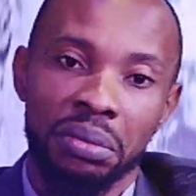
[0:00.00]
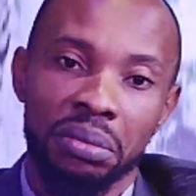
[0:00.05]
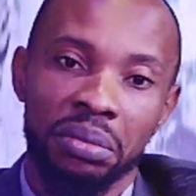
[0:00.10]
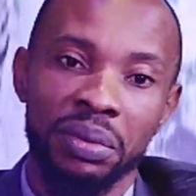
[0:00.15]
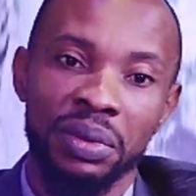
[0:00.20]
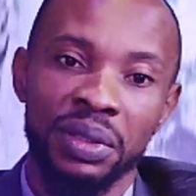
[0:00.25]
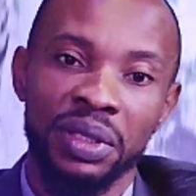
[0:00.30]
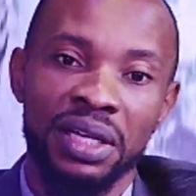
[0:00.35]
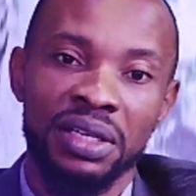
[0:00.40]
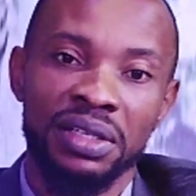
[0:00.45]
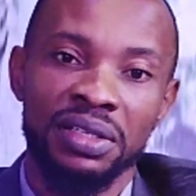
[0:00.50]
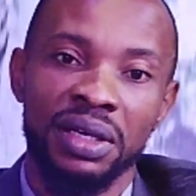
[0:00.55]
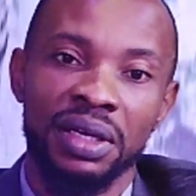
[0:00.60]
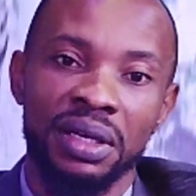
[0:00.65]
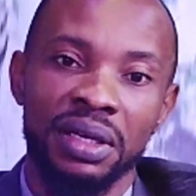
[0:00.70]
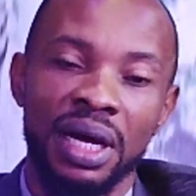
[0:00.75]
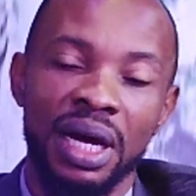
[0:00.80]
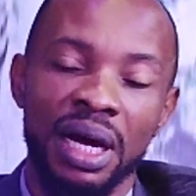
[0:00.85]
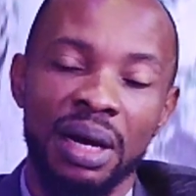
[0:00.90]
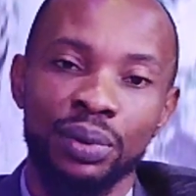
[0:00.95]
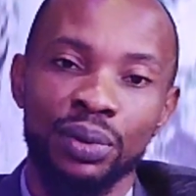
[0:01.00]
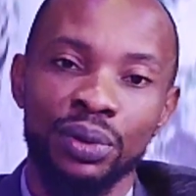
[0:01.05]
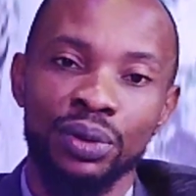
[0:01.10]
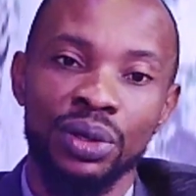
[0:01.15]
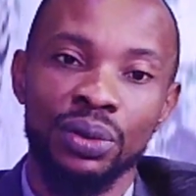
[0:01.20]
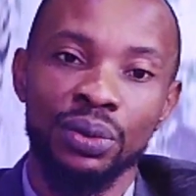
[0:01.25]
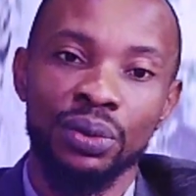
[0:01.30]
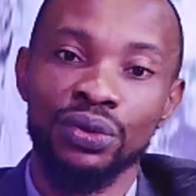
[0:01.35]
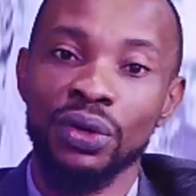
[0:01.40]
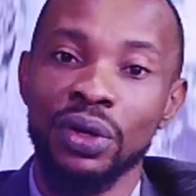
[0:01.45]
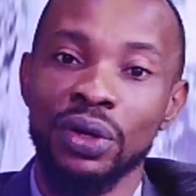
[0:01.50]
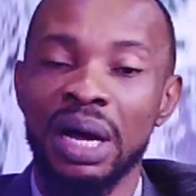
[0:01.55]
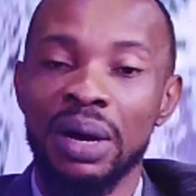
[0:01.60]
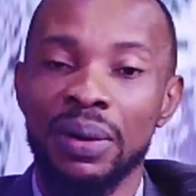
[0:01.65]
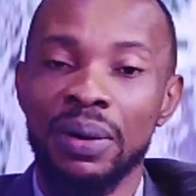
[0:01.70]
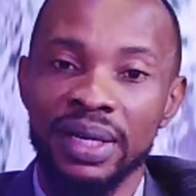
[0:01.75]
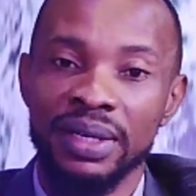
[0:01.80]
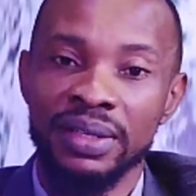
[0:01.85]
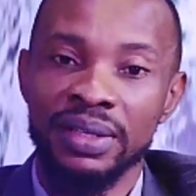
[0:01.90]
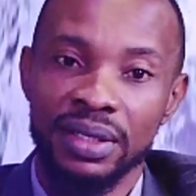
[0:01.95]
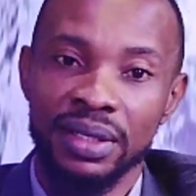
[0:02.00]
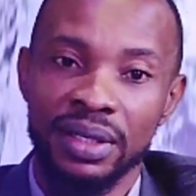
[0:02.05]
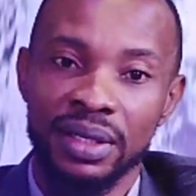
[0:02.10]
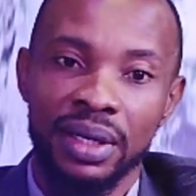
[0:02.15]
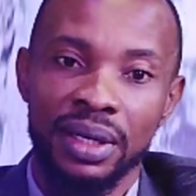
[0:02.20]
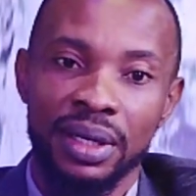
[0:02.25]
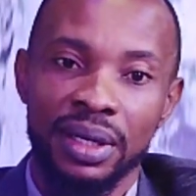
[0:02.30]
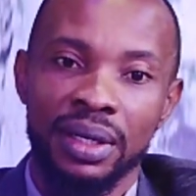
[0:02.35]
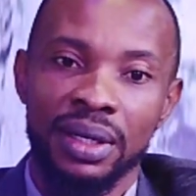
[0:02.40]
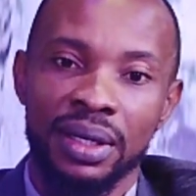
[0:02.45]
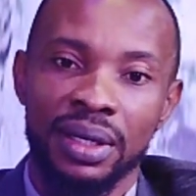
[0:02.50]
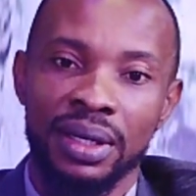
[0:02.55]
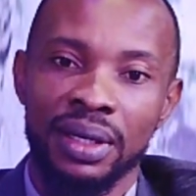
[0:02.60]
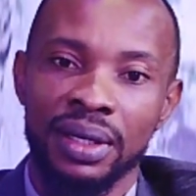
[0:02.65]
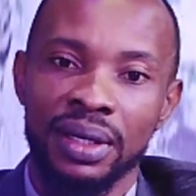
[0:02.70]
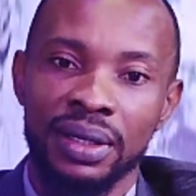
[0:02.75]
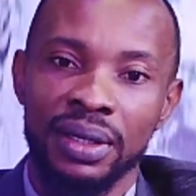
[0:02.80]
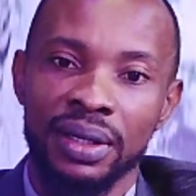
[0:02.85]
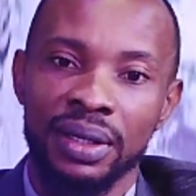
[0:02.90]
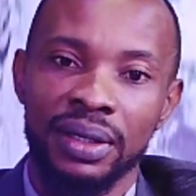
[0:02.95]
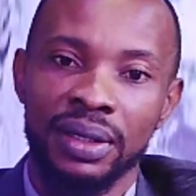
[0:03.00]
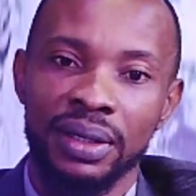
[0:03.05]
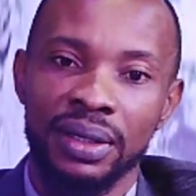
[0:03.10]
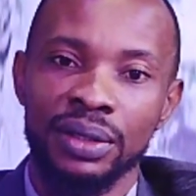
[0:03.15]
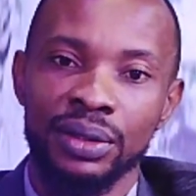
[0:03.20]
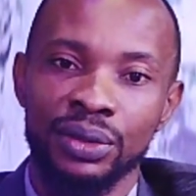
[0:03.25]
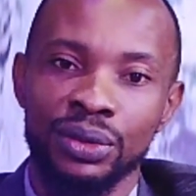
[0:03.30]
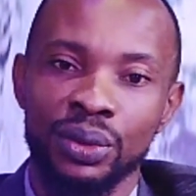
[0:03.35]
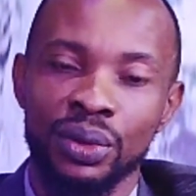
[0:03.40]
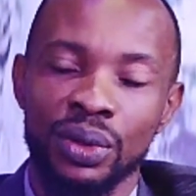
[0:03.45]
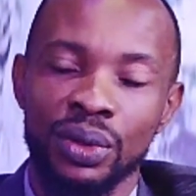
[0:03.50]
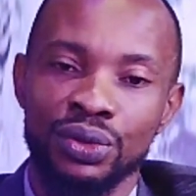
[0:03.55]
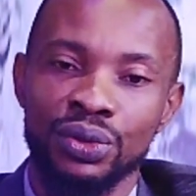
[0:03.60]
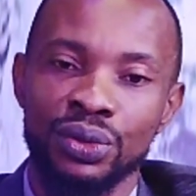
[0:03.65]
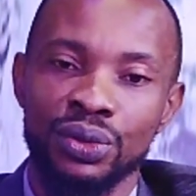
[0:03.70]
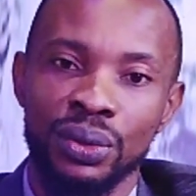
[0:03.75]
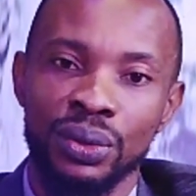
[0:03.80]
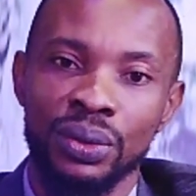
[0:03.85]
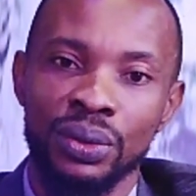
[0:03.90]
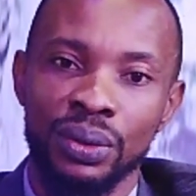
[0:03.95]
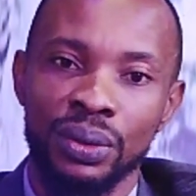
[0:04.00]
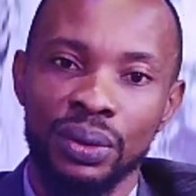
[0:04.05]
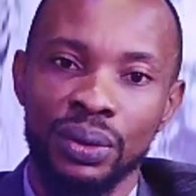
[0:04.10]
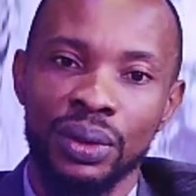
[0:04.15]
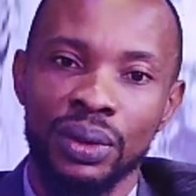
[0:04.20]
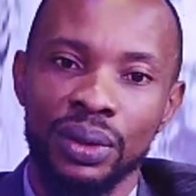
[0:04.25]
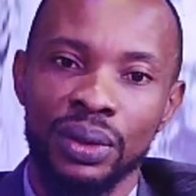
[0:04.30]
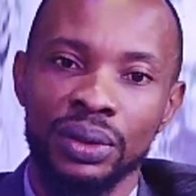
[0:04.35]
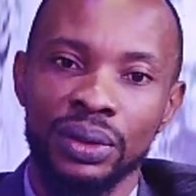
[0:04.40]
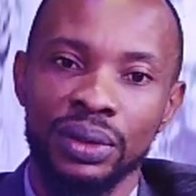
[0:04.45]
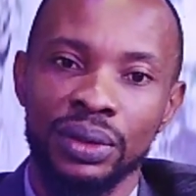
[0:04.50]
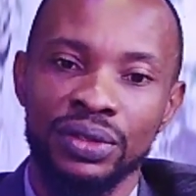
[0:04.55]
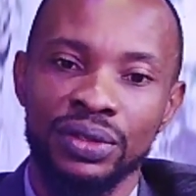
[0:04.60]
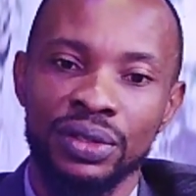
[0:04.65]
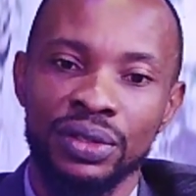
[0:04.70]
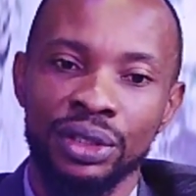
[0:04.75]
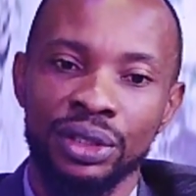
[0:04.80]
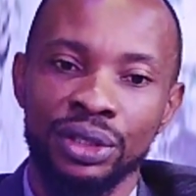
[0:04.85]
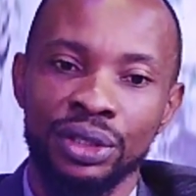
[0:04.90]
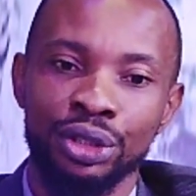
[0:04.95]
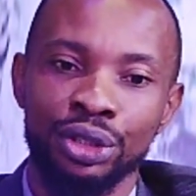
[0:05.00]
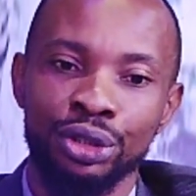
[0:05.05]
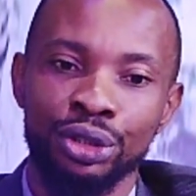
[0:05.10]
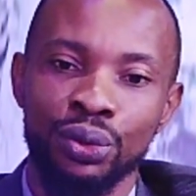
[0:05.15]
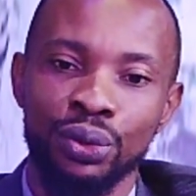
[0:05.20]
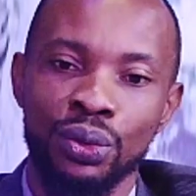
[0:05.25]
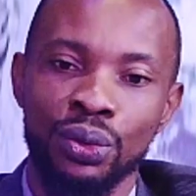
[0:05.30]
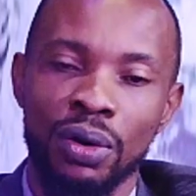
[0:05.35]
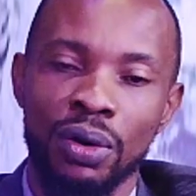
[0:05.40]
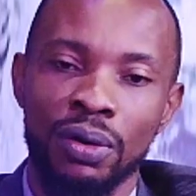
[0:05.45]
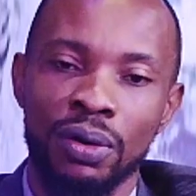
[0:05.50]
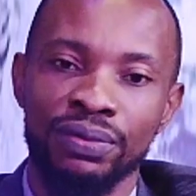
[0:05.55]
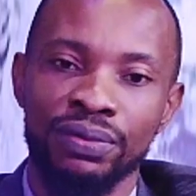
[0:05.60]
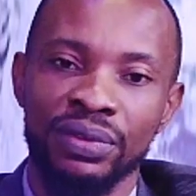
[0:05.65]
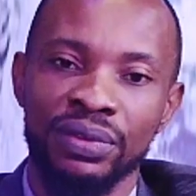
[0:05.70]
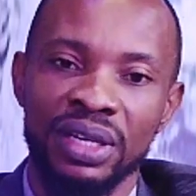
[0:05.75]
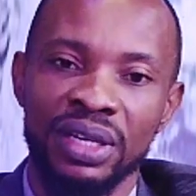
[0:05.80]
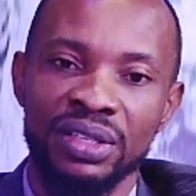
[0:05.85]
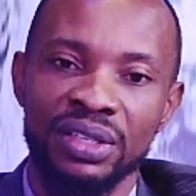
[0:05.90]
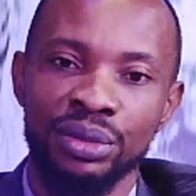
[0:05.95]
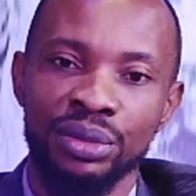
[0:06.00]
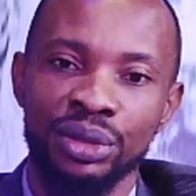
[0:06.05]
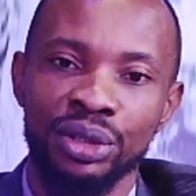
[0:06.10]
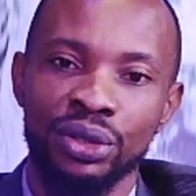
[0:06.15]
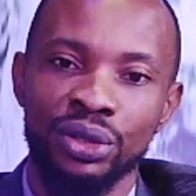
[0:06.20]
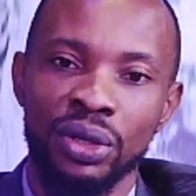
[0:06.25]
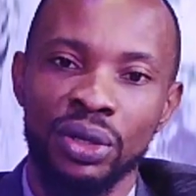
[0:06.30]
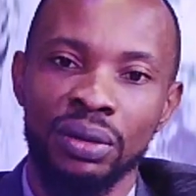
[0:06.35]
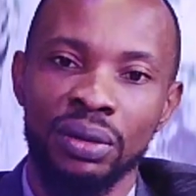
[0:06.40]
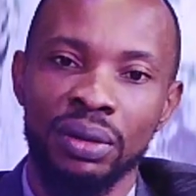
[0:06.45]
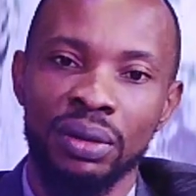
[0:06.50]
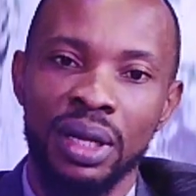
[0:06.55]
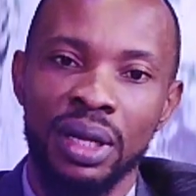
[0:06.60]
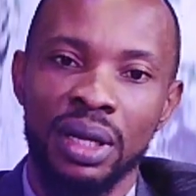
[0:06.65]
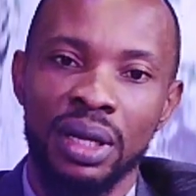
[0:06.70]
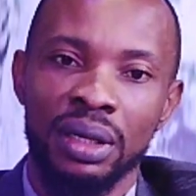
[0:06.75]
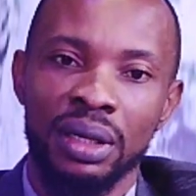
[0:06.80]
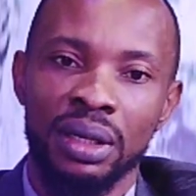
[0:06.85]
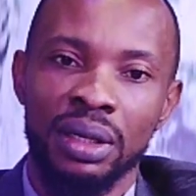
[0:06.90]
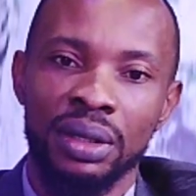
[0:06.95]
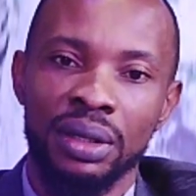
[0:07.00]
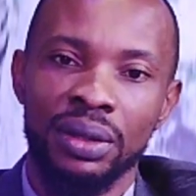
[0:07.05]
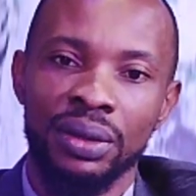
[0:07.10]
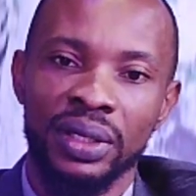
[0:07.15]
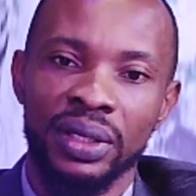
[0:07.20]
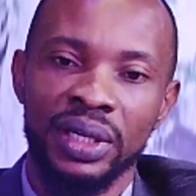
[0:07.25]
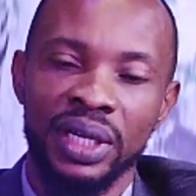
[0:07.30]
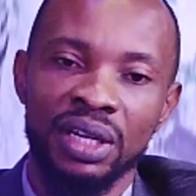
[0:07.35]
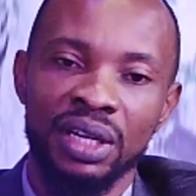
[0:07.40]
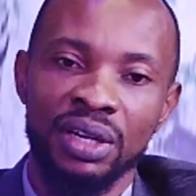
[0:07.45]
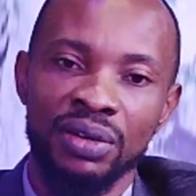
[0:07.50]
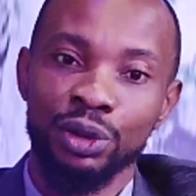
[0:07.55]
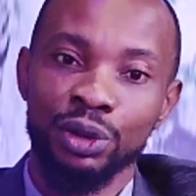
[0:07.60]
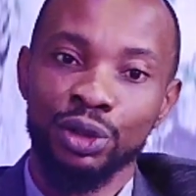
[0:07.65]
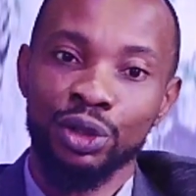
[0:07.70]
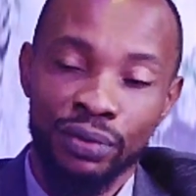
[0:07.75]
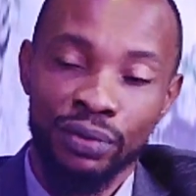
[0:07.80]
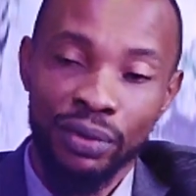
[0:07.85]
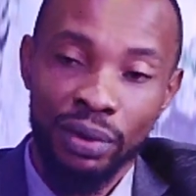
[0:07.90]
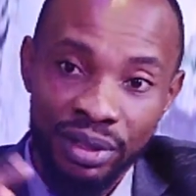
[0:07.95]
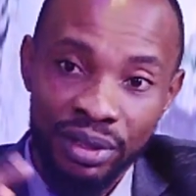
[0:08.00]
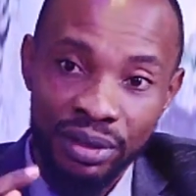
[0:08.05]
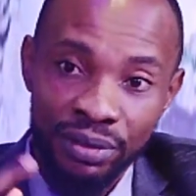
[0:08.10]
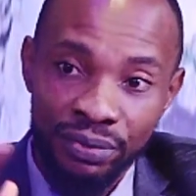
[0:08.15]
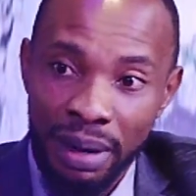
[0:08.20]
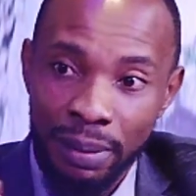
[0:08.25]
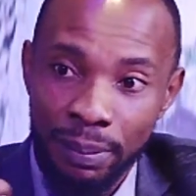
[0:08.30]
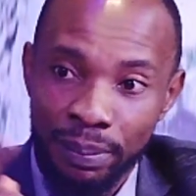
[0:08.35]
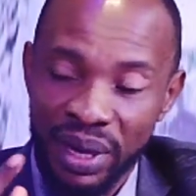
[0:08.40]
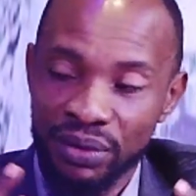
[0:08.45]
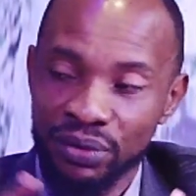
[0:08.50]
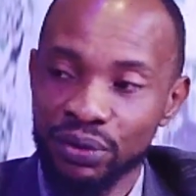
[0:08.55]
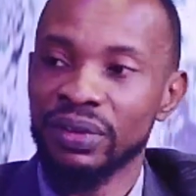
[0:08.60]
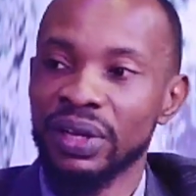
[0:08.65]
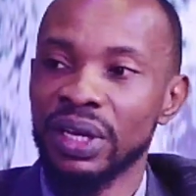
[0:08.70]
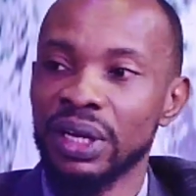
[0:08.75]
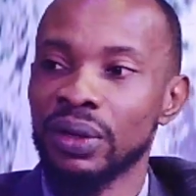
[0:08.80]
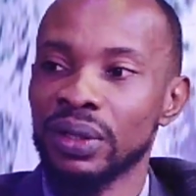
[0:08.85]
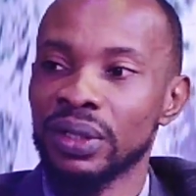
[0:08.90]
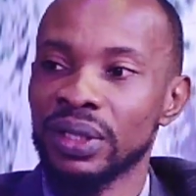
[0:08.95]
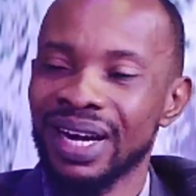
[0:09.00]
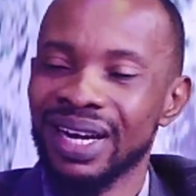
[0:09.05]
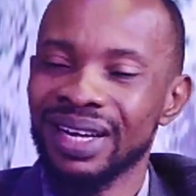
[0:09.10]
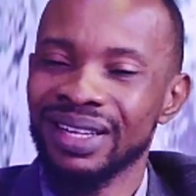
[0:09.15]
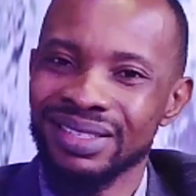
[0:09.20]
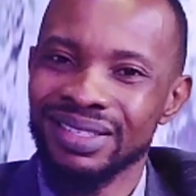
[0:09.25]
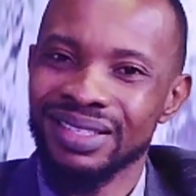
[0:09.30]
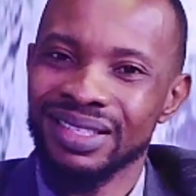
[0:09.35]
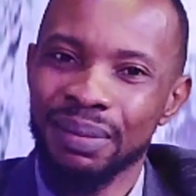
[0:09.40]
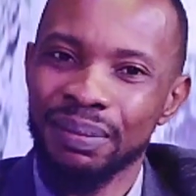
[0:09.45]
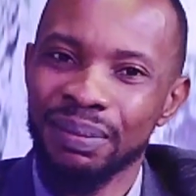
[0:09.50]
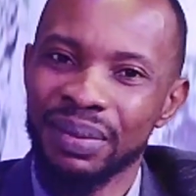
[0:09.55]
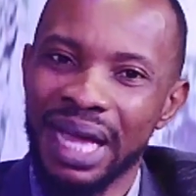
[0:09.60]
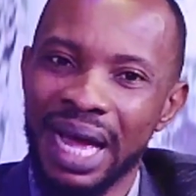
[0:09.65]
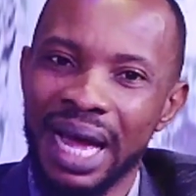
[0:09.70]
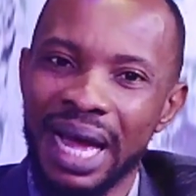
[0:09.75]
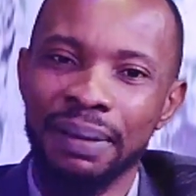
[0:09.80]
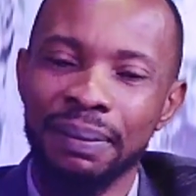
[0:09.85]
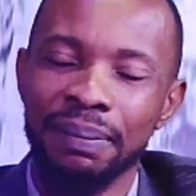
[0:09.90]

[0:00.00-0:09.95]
Maybe that's the approach they use. Otherwise, it will also the issue of transmission, getting information from different parts of the country at the same time.